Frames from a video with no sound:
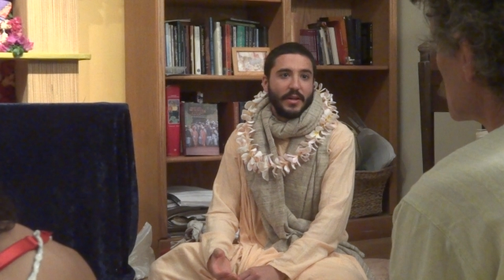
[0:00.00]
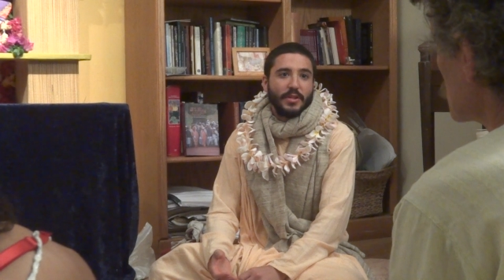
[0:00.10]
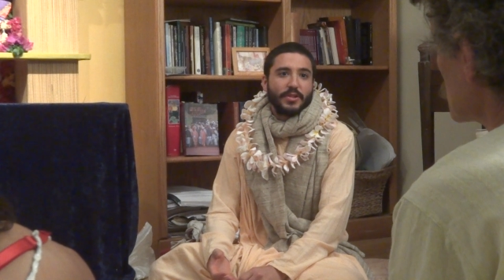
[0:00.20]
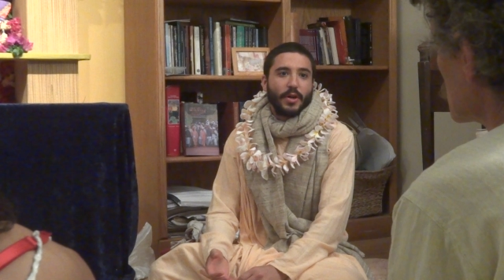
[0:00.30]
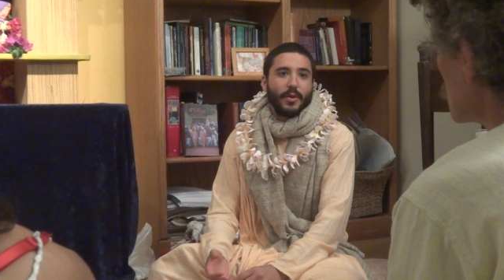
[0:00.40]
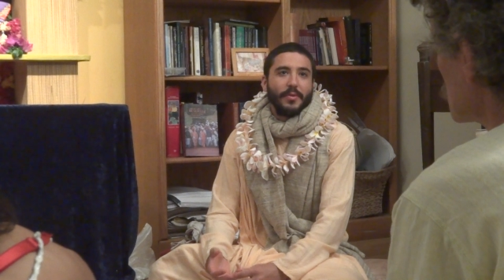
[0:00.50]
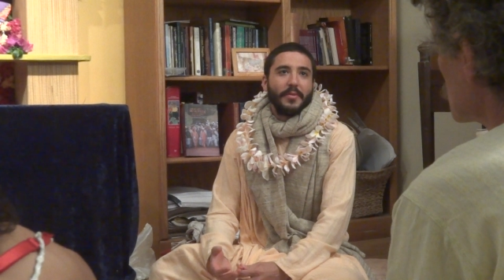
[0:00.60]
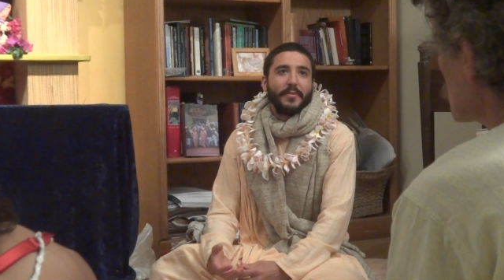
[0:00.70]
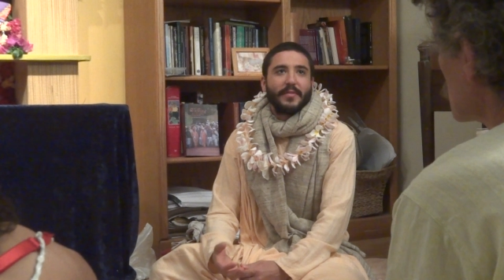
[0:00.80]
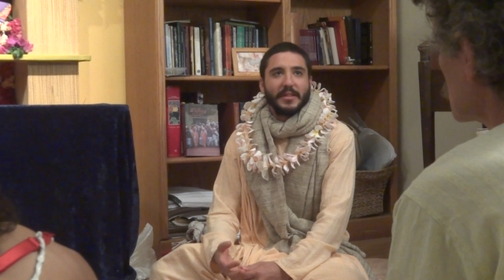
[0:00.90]
So
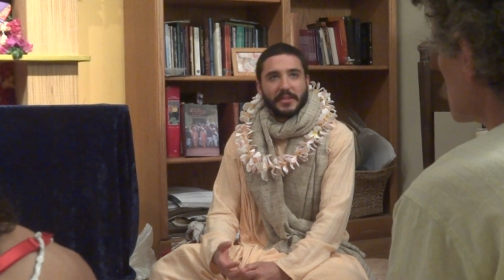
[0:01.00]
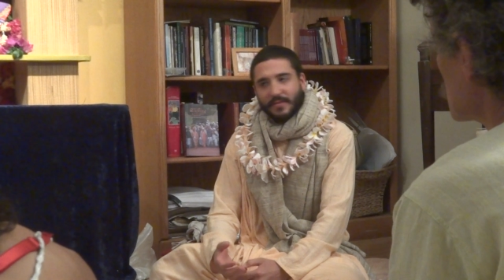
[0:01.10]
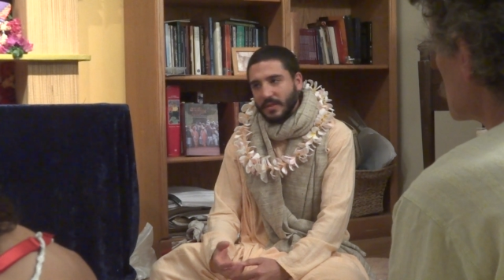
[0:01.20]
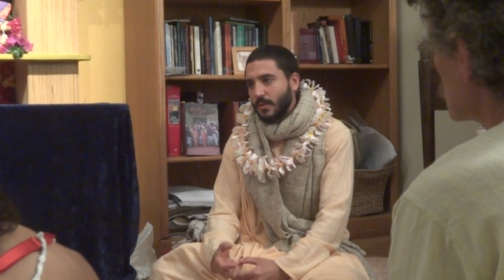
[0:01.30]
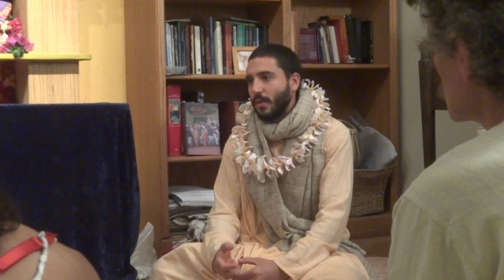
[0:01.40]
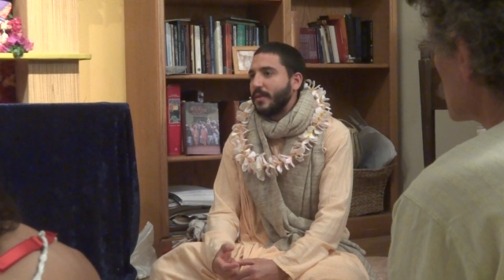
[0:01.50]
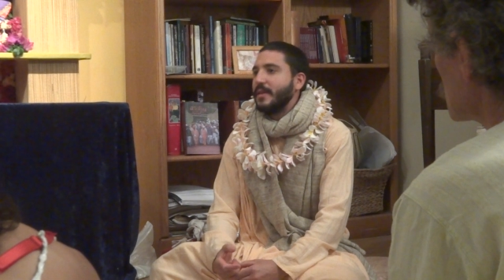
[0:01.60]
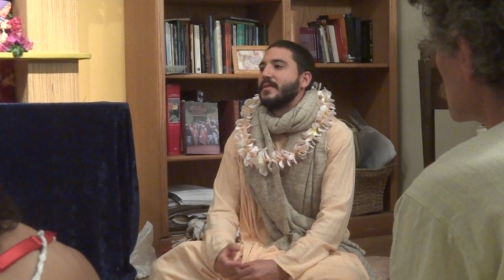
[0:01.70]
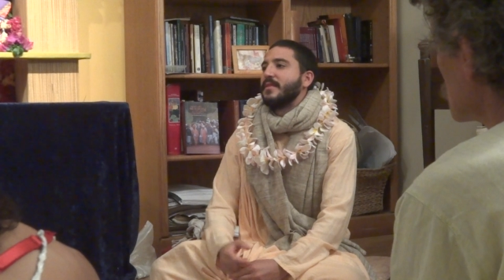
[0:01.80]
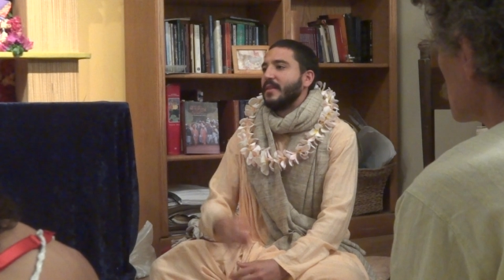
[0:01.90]
Vaishnavas told
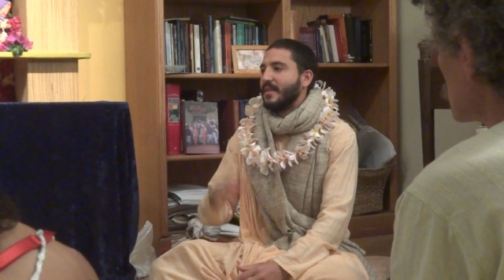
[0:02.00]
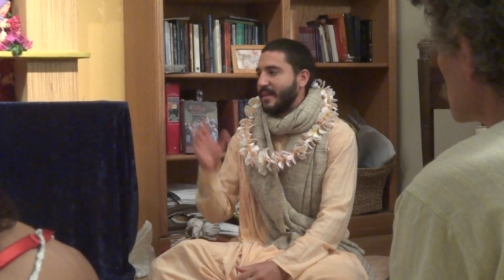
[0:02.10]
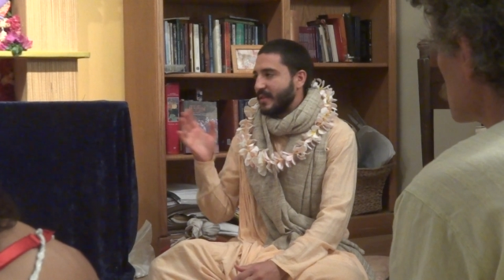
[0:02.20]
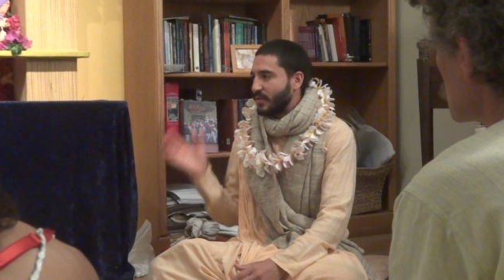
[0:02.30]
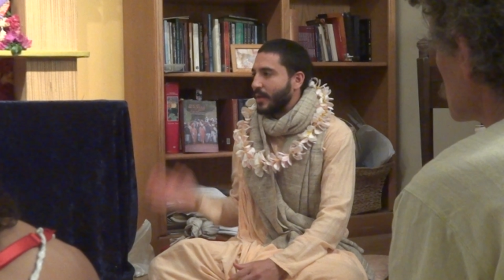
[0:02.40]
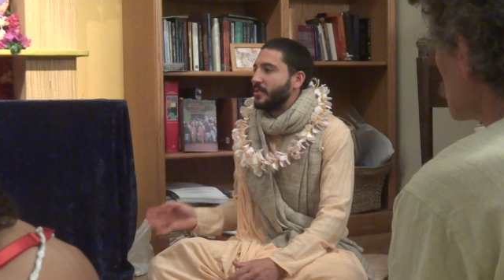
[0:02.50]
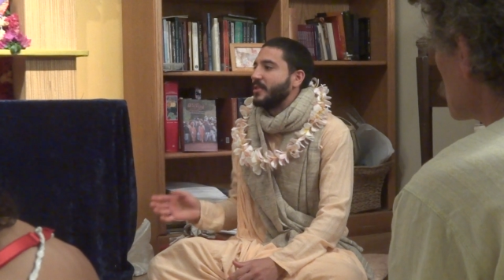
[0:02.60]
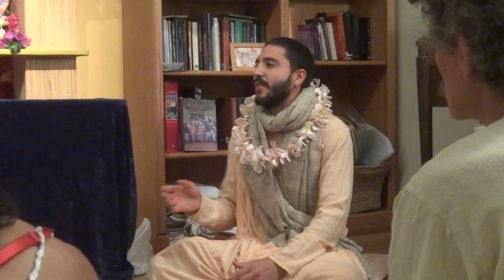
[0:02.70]
us in the scriptures,